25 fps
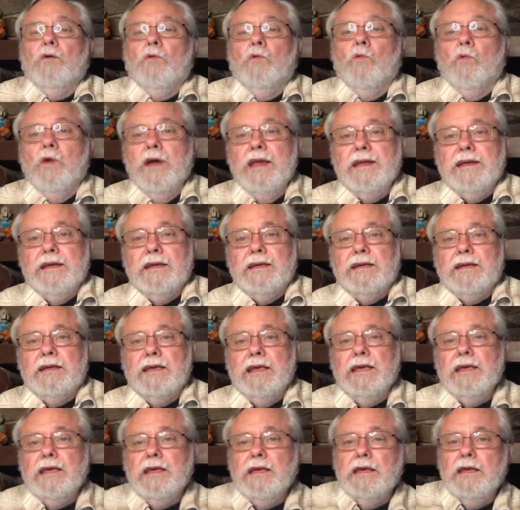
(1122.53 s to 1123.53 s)

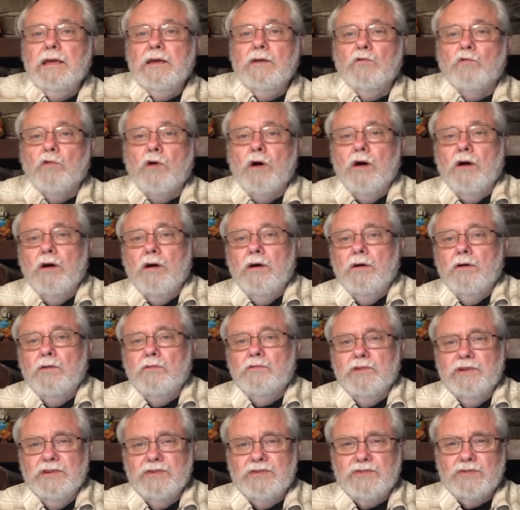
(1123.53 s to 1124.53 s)
Winkie
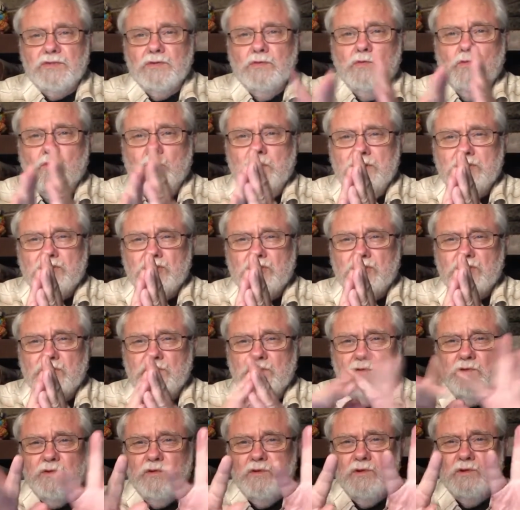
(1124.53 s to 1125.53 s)
walrus wished
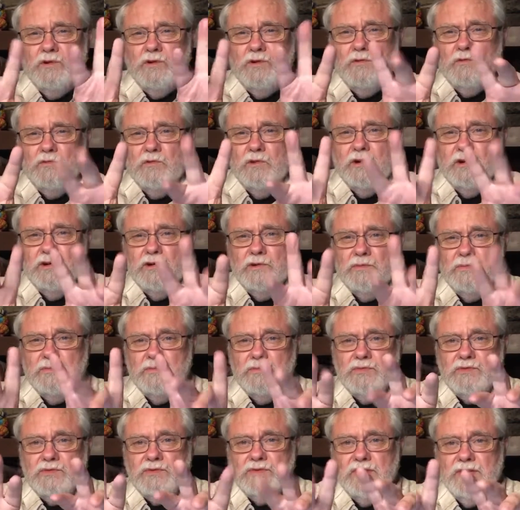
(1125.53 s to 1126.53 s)
for
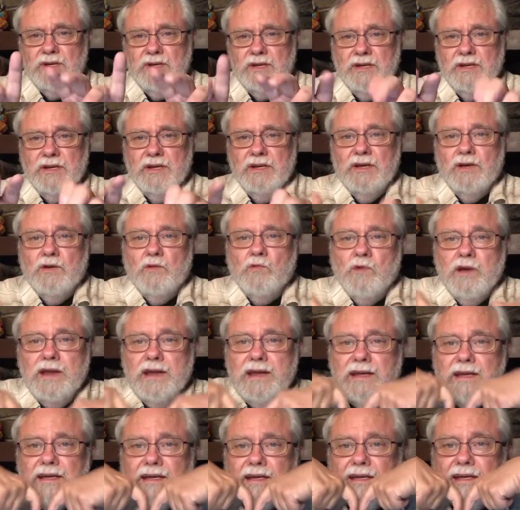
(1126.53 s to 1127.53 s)
worms,
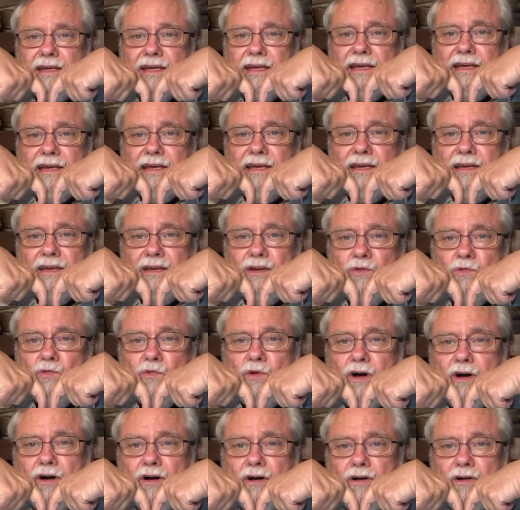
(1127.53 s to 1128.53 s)
Winkie
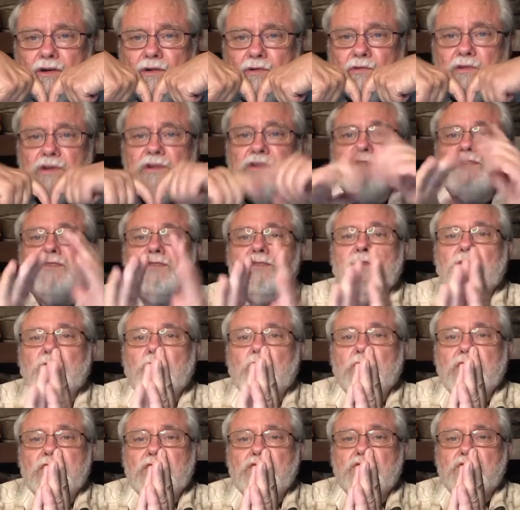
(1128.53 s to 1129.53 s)
walrus
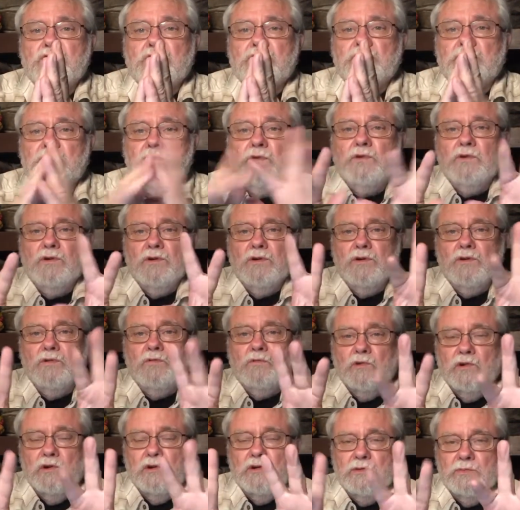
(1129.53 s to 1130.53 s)
wished for
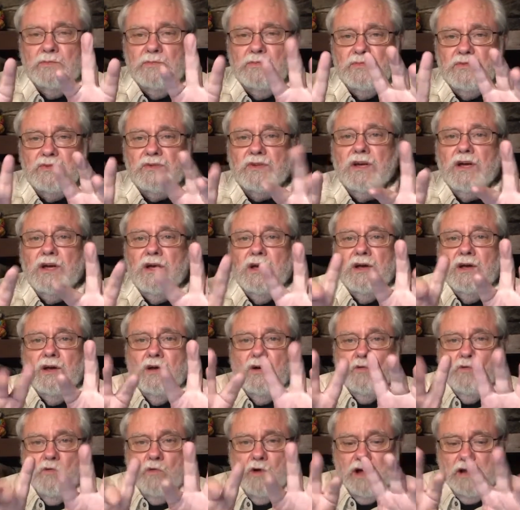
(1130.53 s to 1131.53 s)
worms,
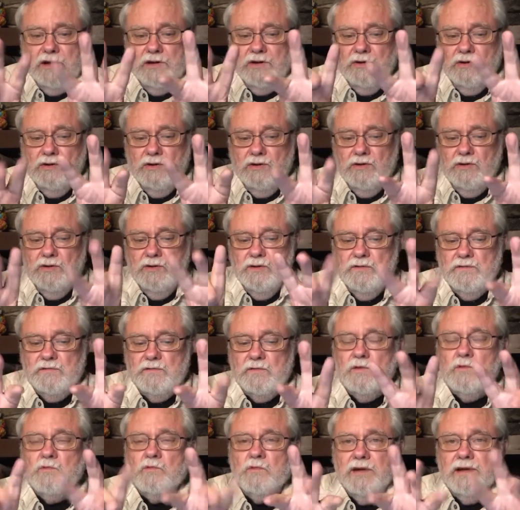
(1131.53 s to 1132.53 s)

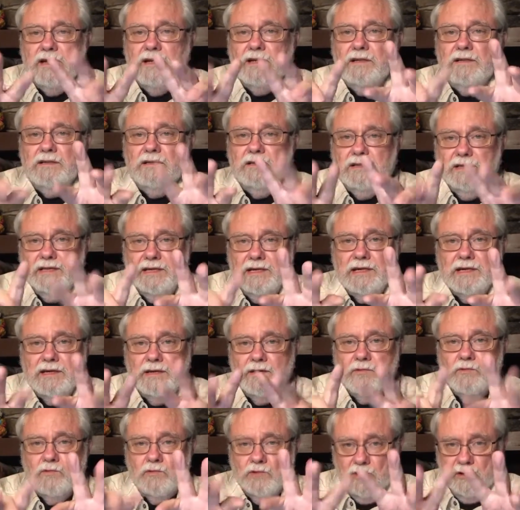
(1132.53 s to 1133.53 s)
wonderful
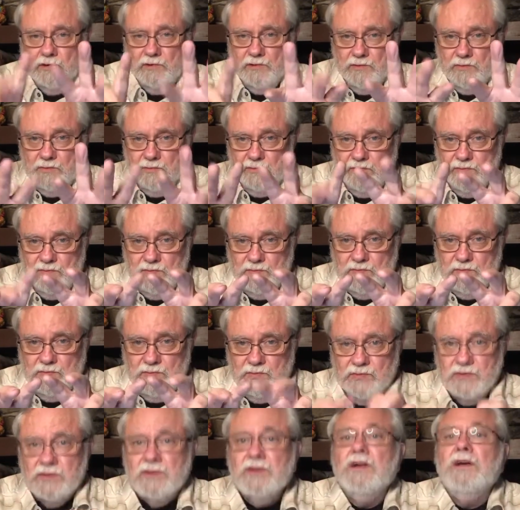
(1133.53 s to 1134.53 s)
wiggly
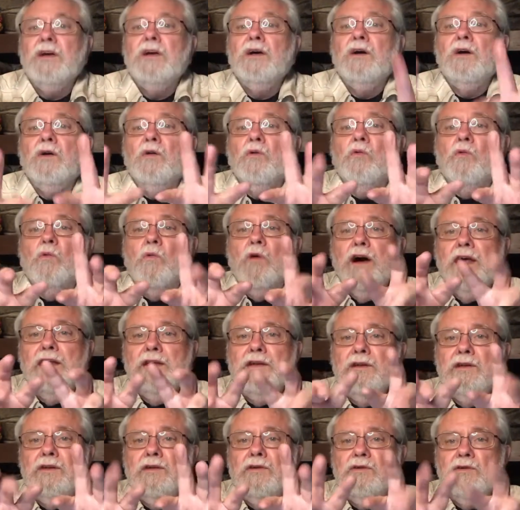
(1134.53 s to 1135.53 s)
worms,
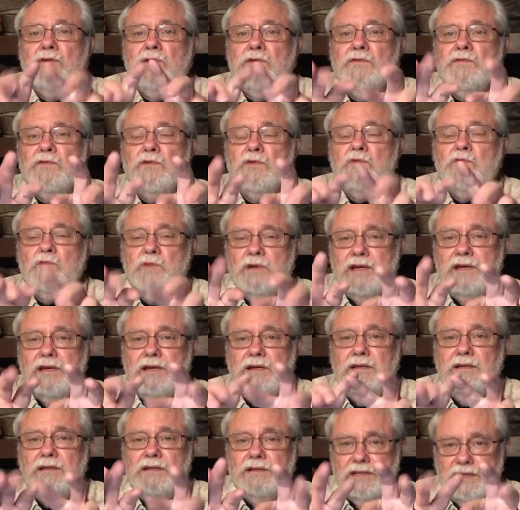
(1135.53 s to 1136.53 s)
wonderful
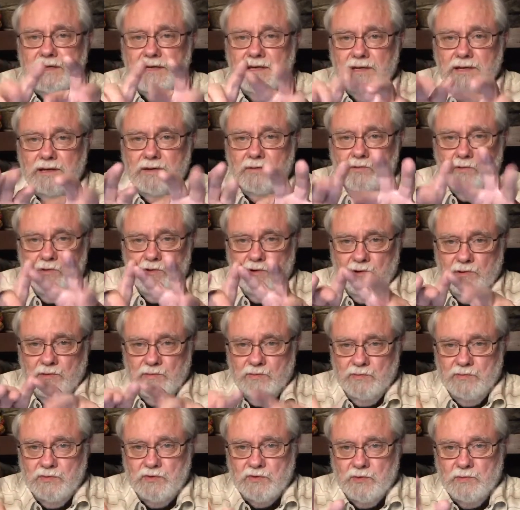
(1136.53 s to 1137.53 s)
wiggly
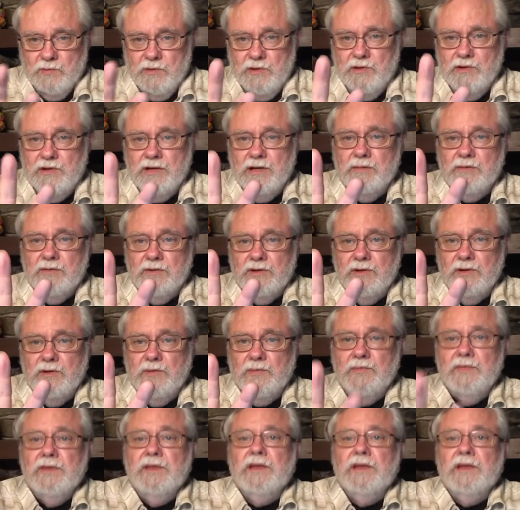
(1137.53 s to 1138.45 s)
worms. Show me your W.